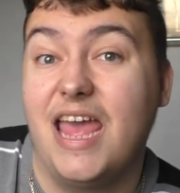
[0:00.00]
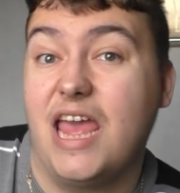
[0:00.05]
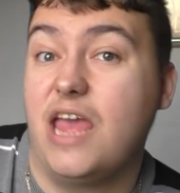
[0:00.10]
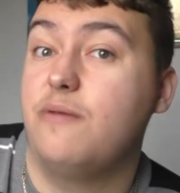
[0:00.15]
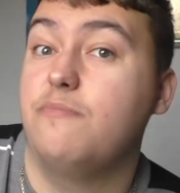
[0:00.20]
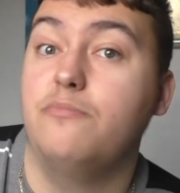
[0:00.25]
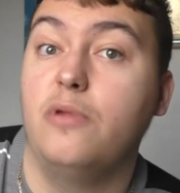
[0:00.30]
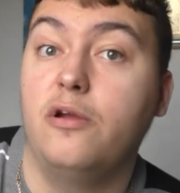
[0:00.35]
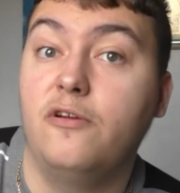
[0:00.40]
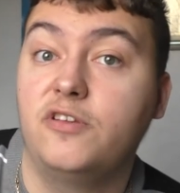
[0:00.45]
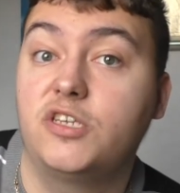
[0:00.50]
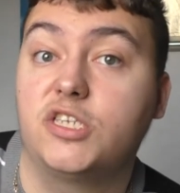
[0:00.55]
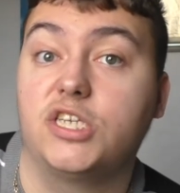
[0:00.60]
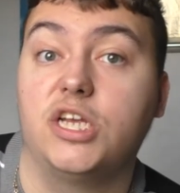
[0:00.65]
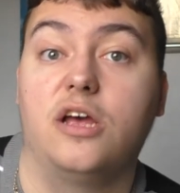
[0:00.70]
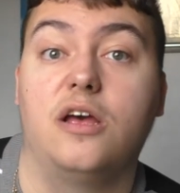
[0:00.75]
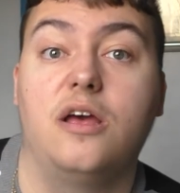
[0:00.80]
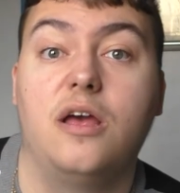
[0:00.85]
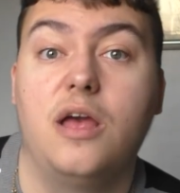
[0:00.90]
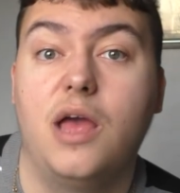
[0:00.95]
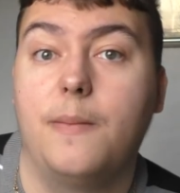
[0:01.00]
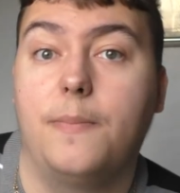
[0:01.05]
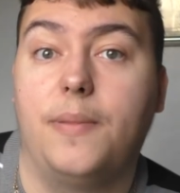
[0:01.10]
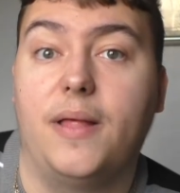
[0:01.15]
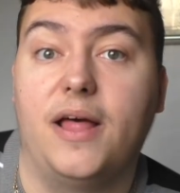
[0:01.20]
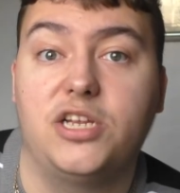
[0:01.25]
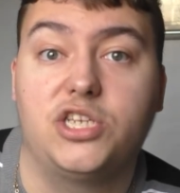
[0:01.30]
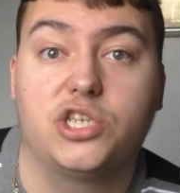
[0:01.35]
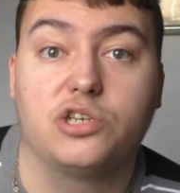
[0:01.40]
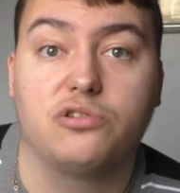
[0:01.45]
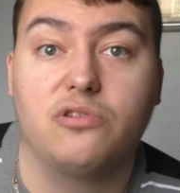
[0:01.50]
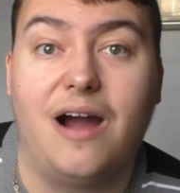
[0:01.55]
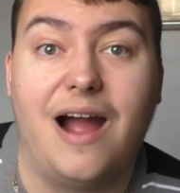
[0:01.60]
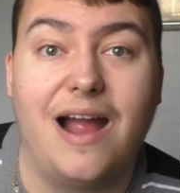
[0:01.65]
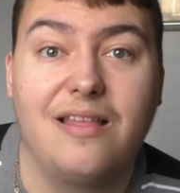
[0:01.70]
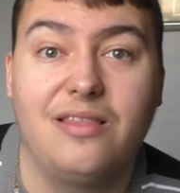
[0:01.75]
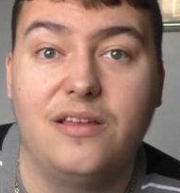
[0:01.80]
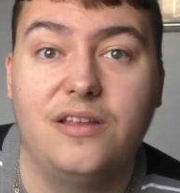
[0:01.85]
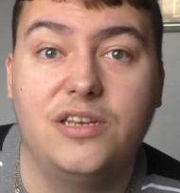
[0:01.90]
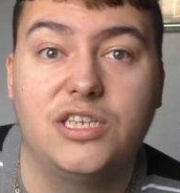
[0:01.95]
It moved to Pleasure
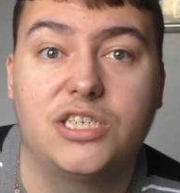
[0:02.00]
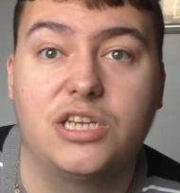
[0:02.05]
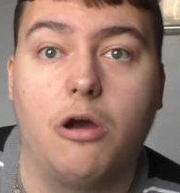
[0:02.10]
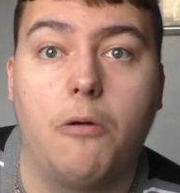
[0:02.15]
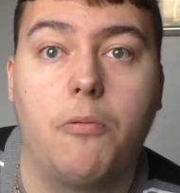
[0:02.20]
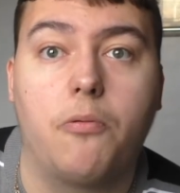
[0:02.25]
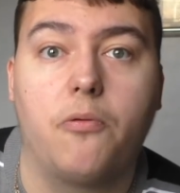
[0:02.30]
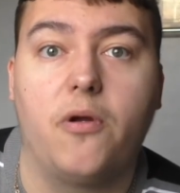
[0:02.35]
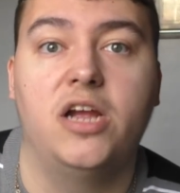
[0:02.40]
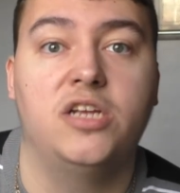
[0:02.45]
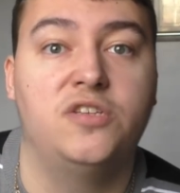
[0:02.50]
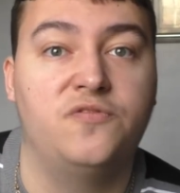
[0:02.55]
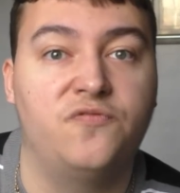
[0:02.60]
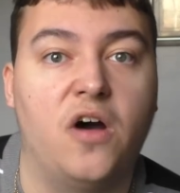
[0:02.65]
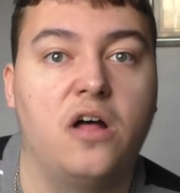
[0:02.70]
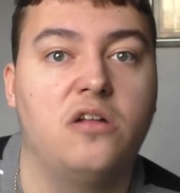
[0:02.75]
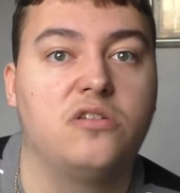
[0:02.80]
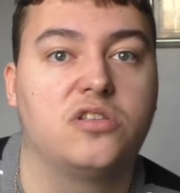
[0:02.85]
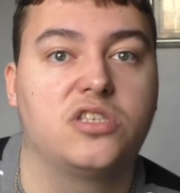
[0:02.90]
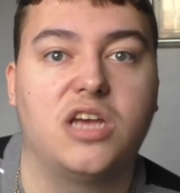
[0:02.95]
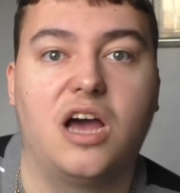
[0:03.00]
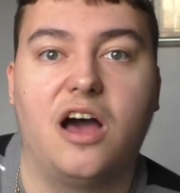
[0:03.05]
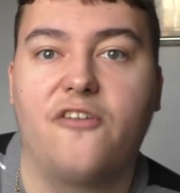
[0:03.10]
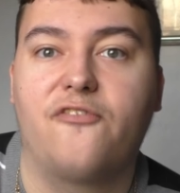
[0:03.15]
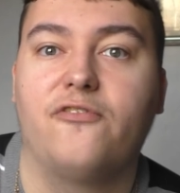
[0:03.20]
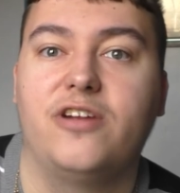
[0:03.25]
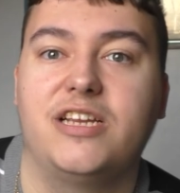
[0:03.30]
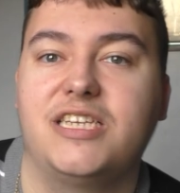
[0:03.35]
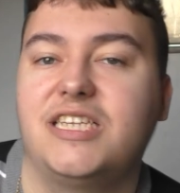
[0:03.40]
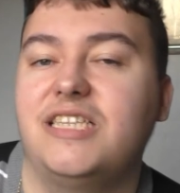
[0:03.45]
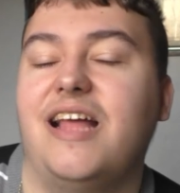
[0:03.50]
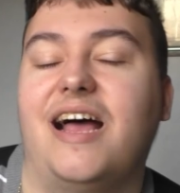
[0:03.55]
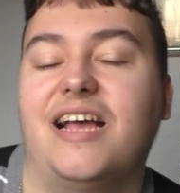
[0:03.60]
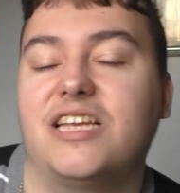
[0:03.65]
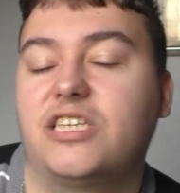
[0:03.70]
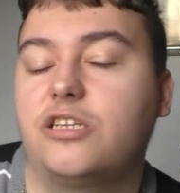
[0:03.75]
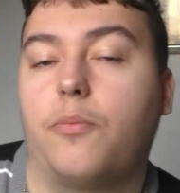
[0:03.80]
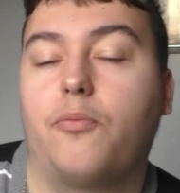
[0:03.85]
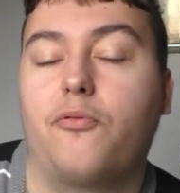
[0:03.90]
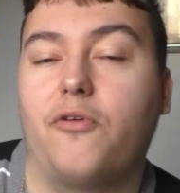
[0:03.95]
Island to operate as Voltar for its
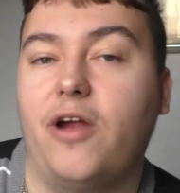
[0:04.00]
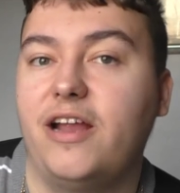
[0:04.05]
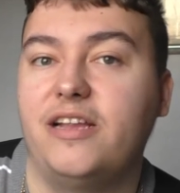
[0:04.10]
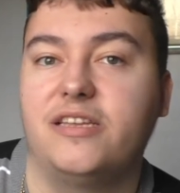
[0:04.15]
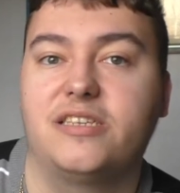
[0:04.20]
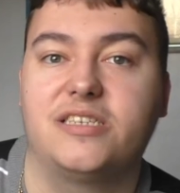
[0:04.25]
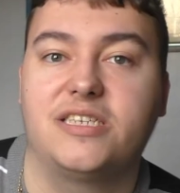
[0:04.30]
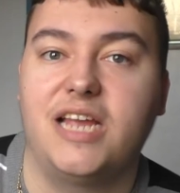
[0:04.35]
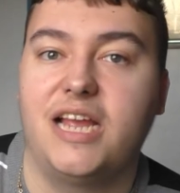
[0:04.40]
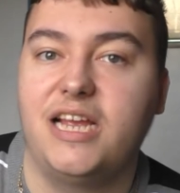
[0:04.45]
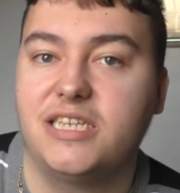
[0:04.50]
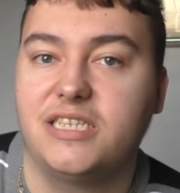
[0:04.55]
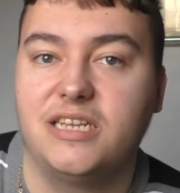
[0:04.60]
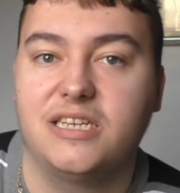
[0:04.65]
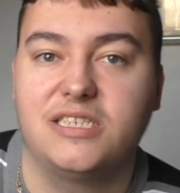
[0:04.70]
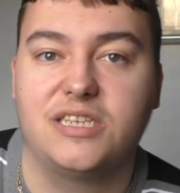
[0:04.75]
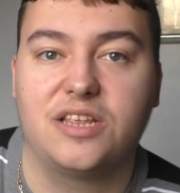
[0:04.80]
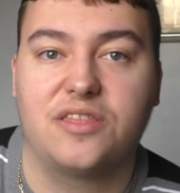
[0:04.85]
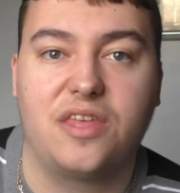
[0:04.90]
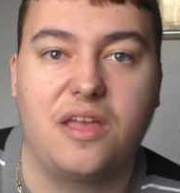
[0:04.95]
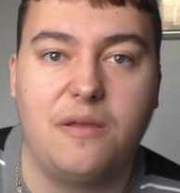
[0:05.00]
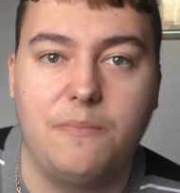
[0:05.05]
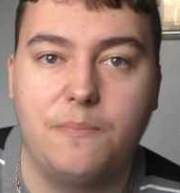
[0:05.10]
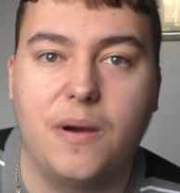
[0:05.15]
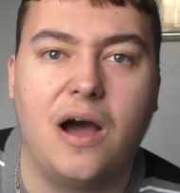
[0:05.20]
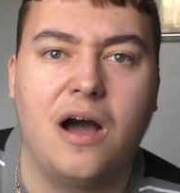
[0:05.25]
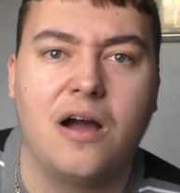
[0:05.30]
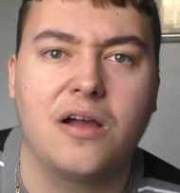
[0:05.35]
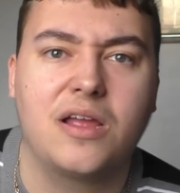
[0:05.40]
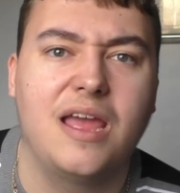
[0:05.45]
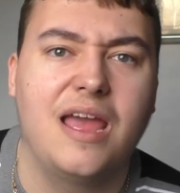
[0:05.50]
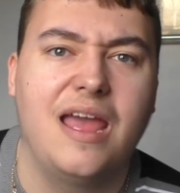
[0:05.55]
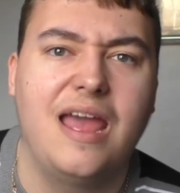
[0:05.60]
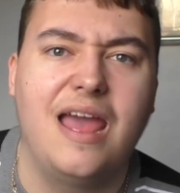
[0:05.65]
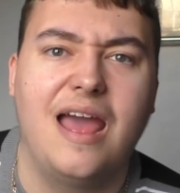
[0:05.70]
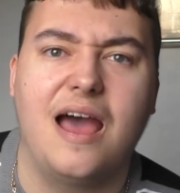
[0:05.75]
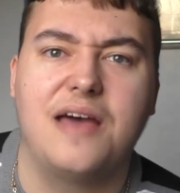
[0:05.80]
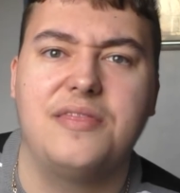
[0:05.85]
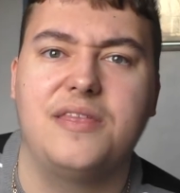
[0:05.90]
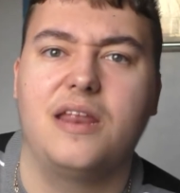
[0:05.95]
last operating season as a theme park,
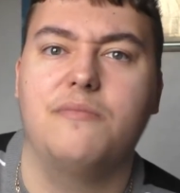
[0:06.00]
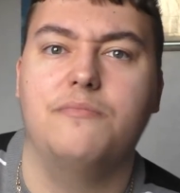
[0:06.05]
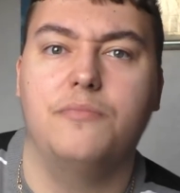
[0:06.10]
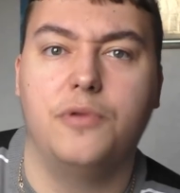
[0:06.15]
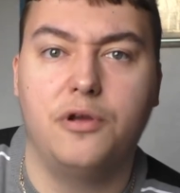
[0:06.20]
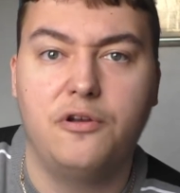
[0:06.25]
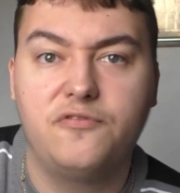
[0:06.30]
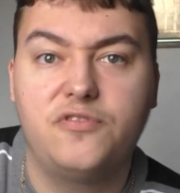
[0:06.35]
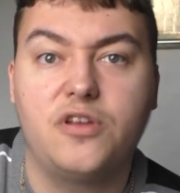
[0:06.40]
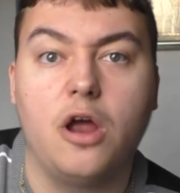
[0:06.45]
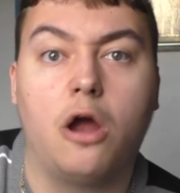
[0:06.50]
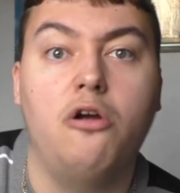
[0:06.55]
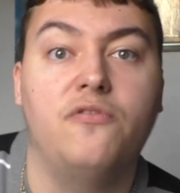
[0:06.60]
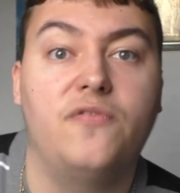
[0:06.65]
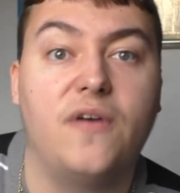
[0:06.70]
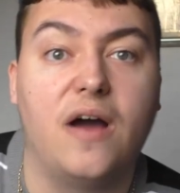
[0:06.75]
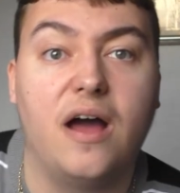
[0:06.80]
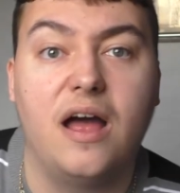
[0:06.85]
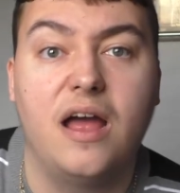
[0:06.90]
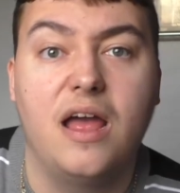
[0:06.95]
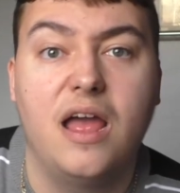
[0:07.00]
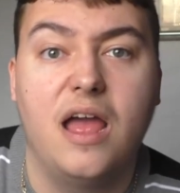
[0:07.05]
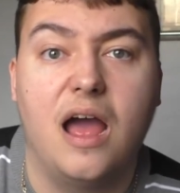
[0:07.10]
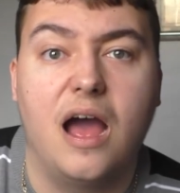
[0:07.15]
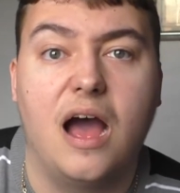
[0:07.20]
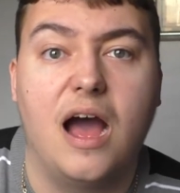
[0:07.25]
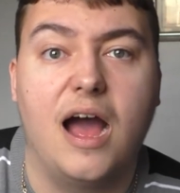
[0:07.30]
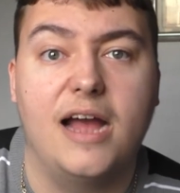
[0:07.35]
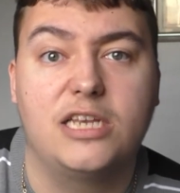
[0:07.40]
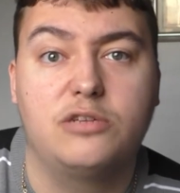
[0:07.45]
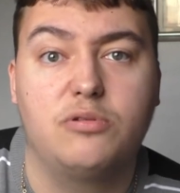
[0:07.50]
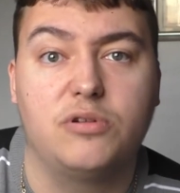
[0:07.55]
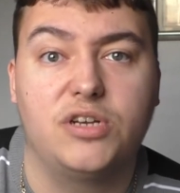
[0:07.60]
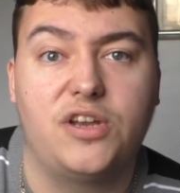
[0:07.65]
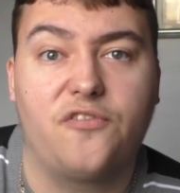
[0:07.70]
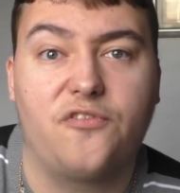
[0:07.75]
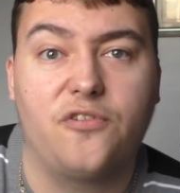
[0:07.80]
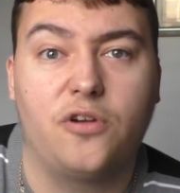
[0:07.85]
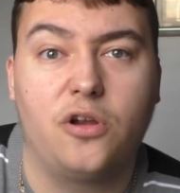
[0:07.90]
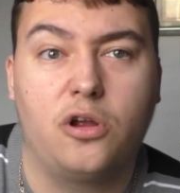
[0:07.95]
and then it moved over uh, to a
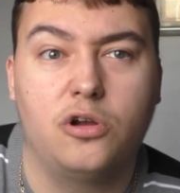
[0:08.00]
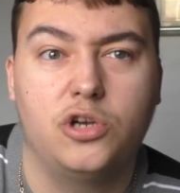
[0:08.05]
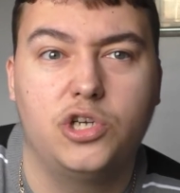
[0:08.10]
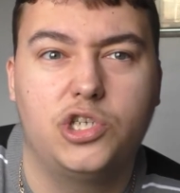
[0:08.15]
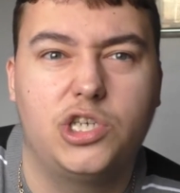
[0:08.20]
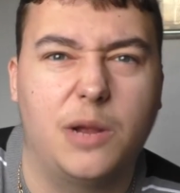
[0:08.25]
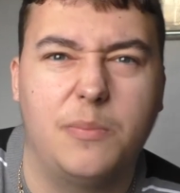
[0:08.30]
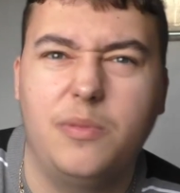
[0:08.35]
different country.